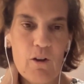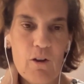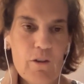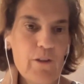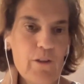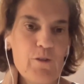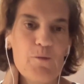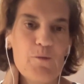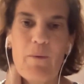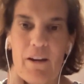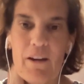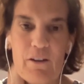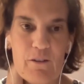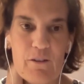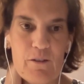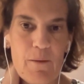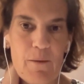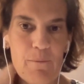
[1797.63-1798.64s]
of those
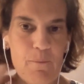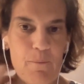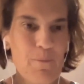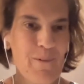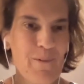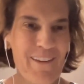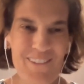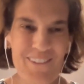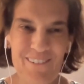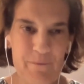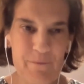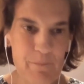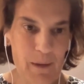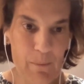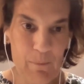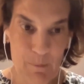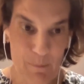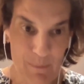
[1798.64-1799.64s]
monitors, whether
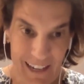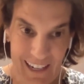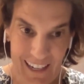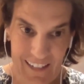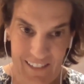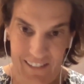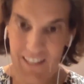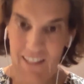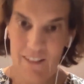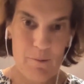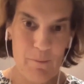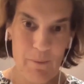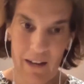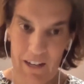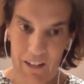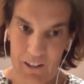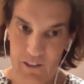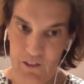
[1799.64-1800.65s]
people my age need the
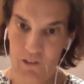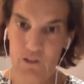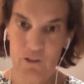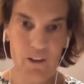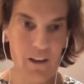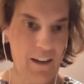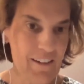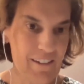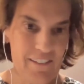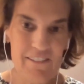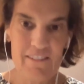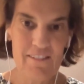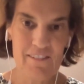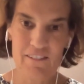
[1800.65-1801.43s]
monitors or not is,